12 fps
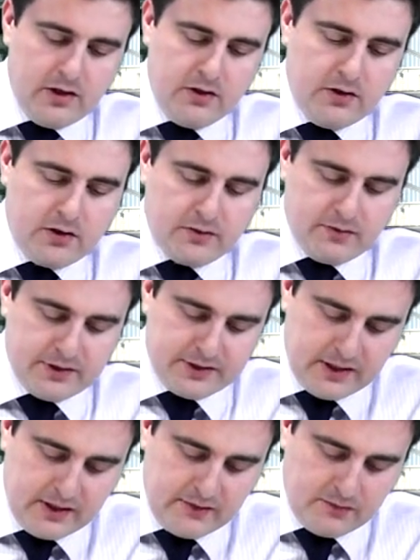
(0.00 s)
You're going to
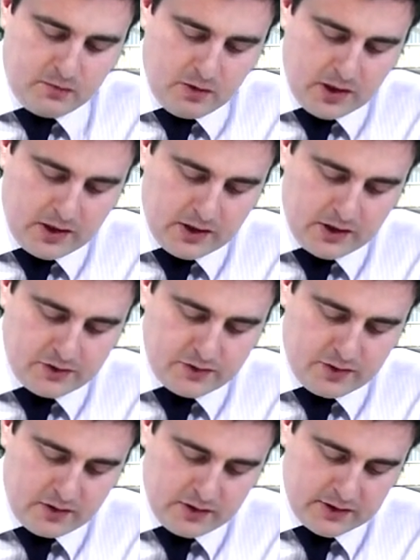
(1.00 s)
receive
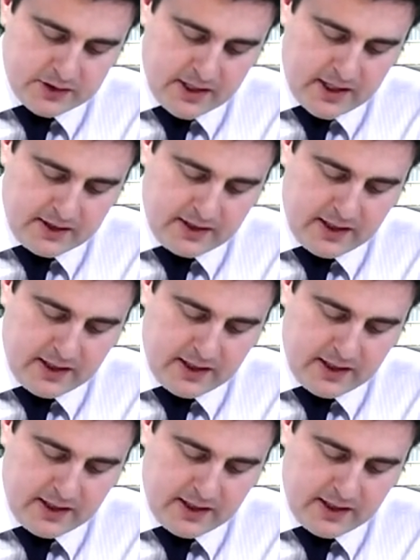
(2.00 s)
$100 at